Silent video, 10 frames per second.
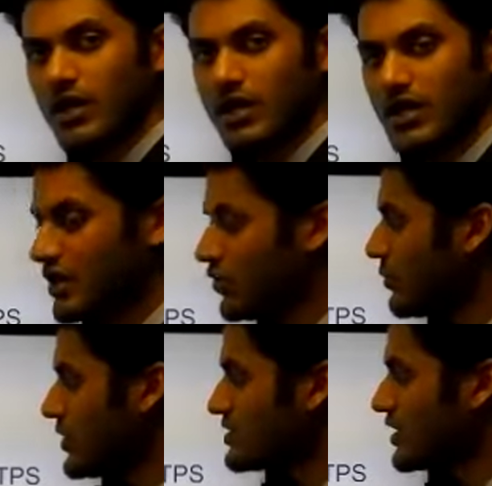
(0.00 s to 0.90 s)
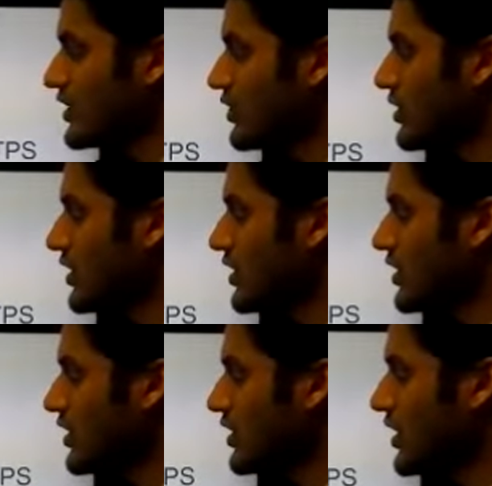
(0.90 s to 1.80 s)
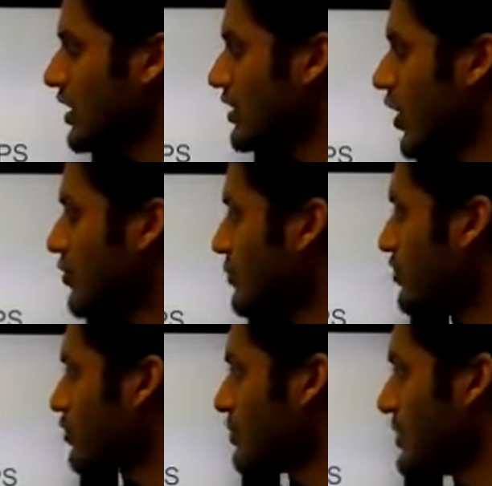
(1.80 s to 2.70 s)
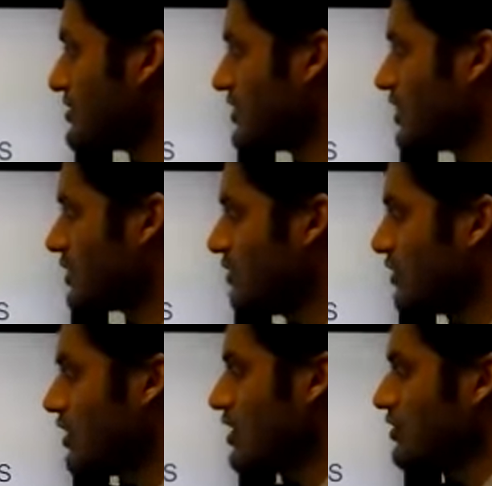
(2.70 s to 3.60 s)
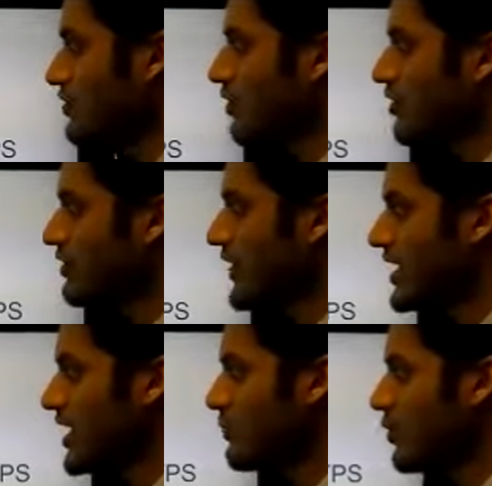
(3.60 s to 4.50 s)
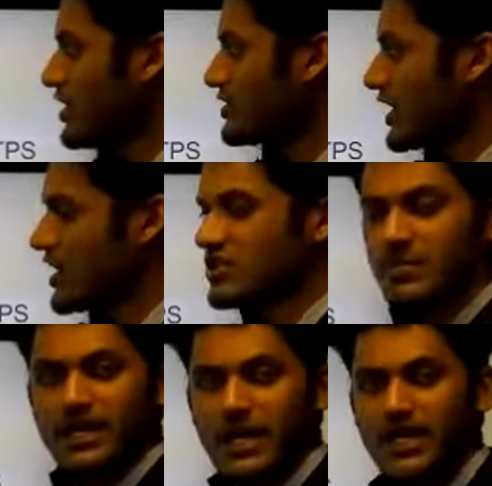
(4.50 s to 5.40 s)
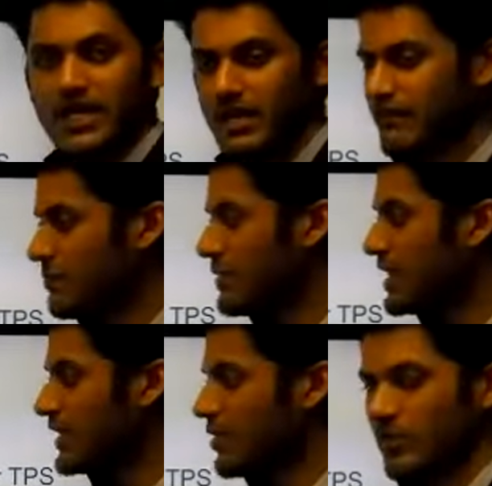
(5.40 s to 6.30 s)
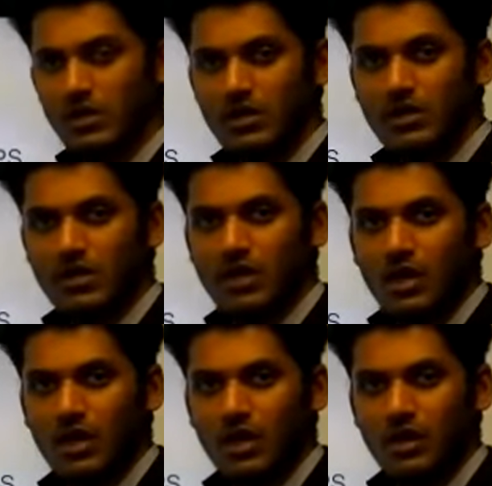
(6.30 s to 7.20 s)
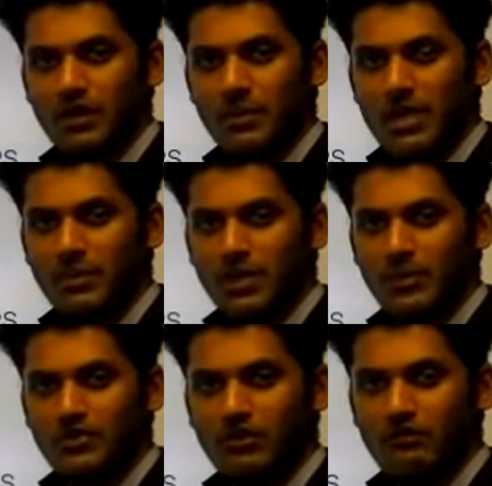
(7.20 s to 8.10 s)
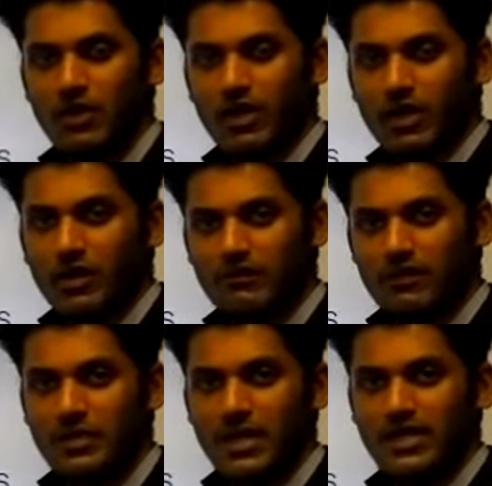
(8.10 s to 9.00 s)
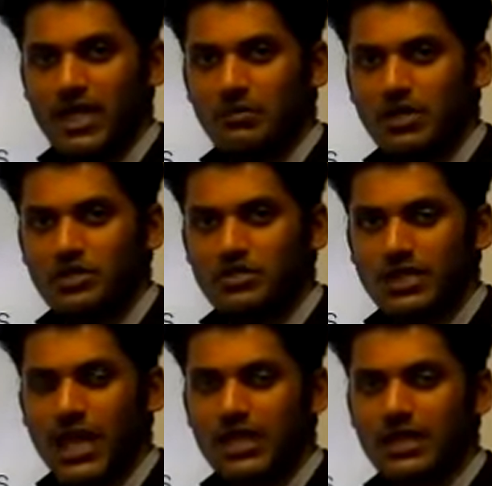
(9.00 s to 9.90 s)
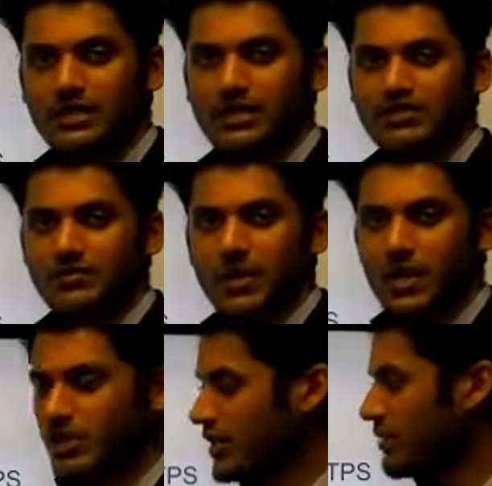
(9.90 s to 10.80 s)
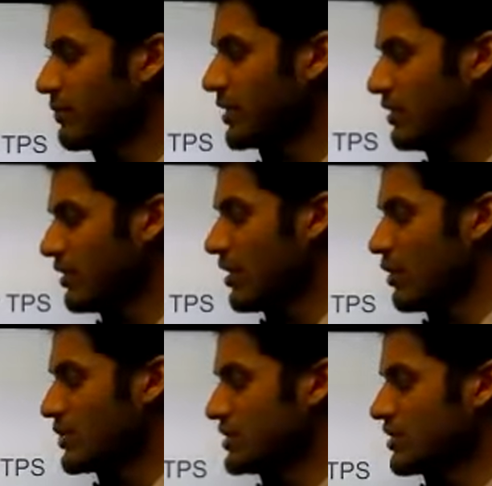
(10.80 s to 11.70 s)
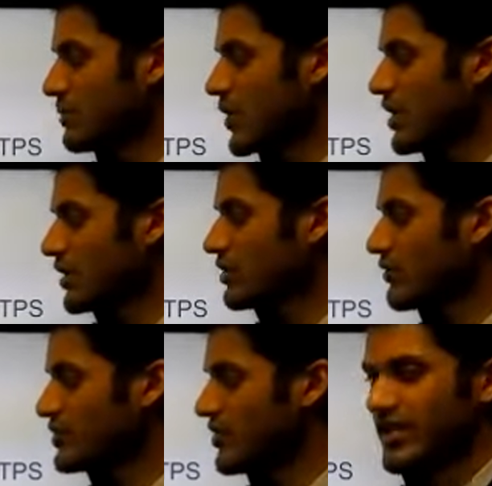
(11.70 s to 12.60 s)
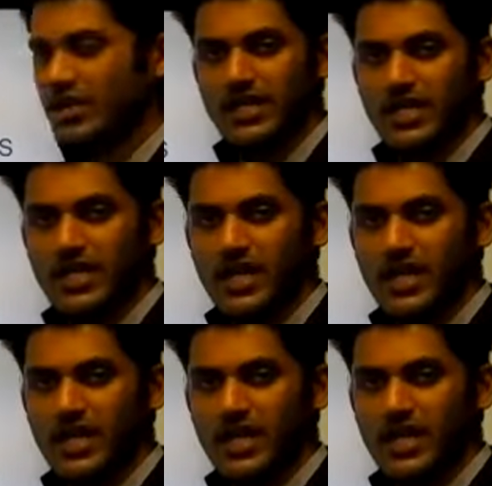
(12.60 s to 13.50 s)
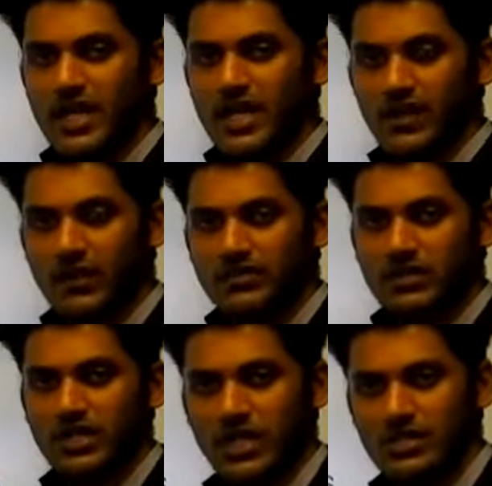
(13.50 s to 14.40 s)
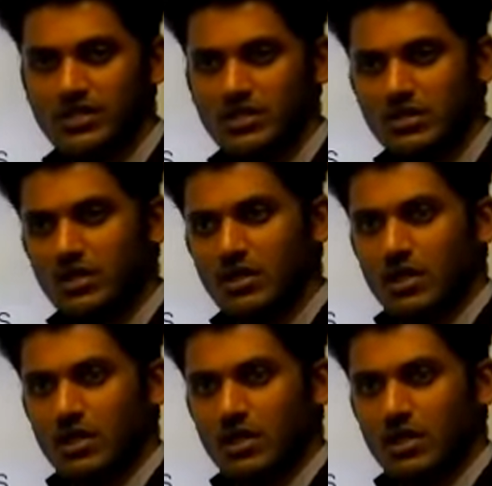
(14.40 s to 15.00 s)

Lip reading: In an open circuit, the output would be 0. So the failure mode is analyzed by creating an FMEA table. The main purpose of FMEA table is to calculate the risk priority number, which is a product of severity, occurrence, and detection.